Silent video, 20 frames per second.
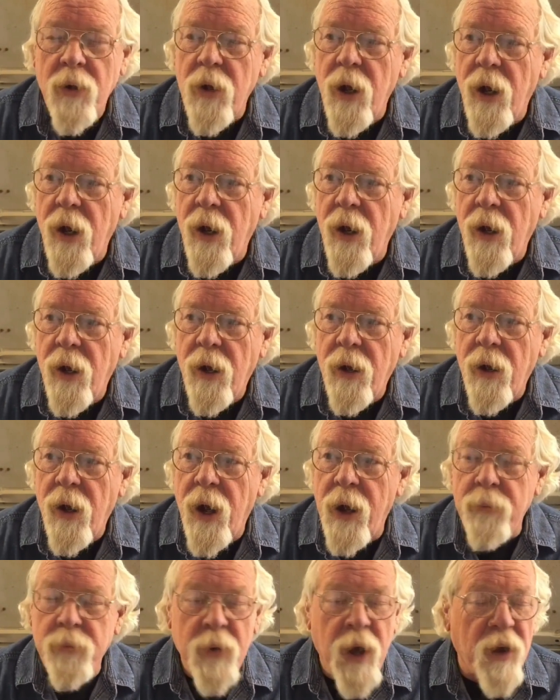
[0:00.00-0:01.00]

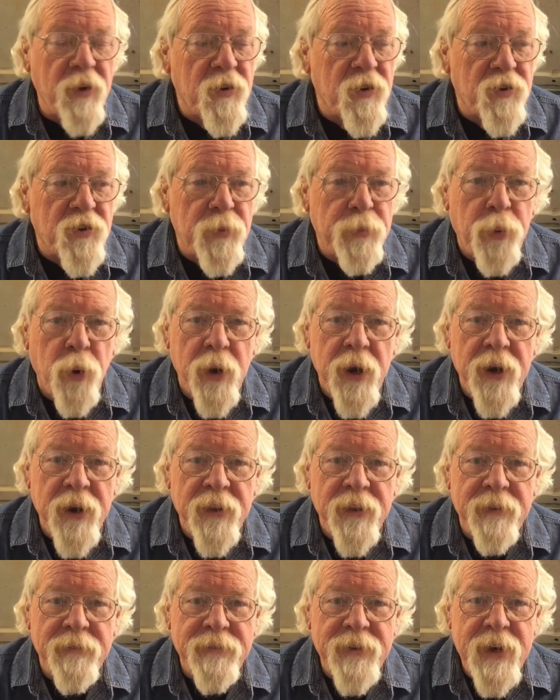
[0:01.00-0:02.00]
I'm not disappointed
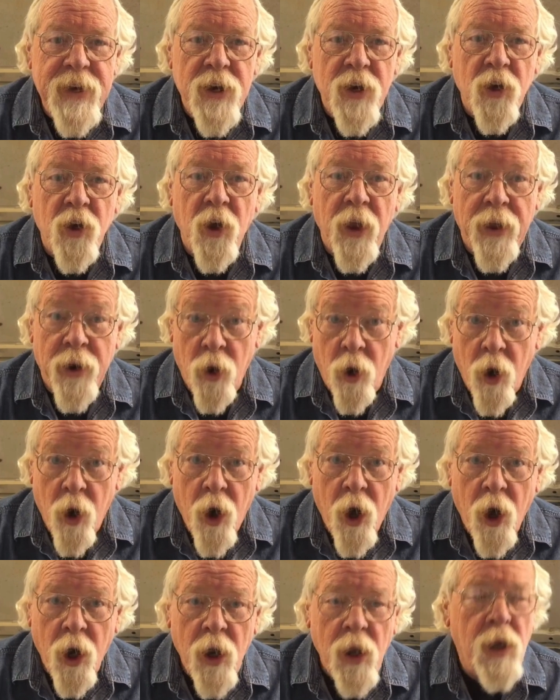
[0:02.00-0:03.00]
in the vehicle at
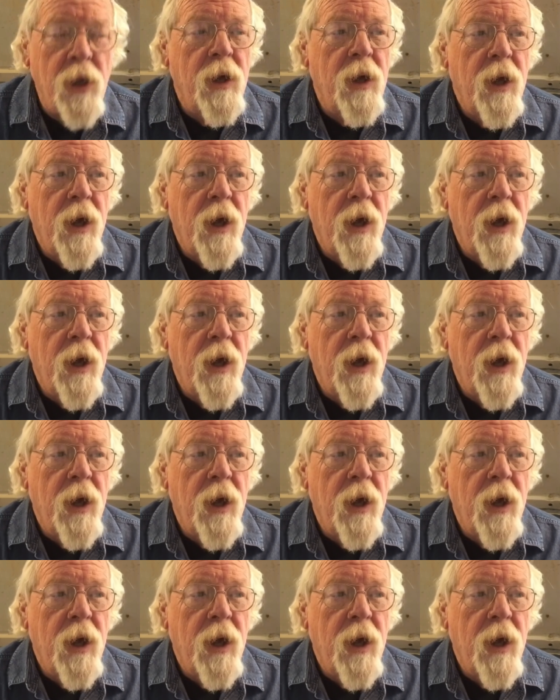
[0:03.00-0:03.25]
all.